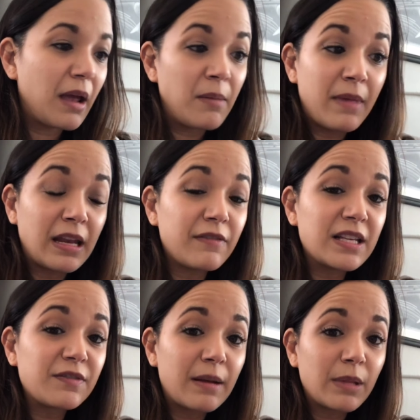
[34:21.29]
And many of
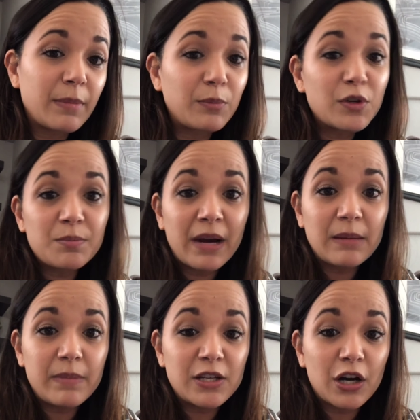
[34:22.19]
these family members
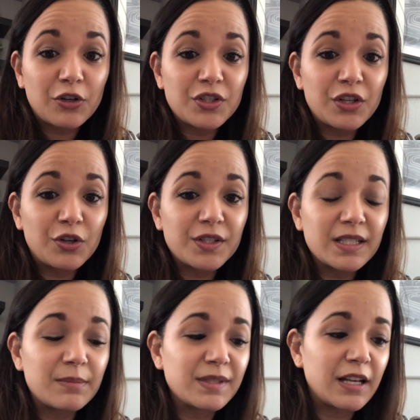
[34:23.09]
might be doctors and
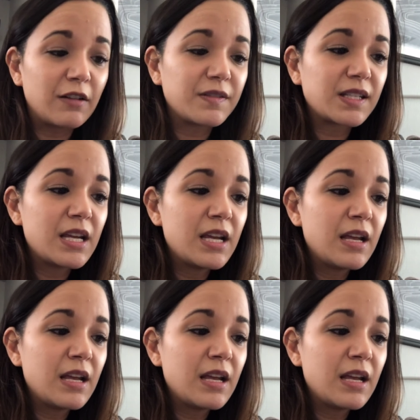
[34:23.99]
nurses themselves.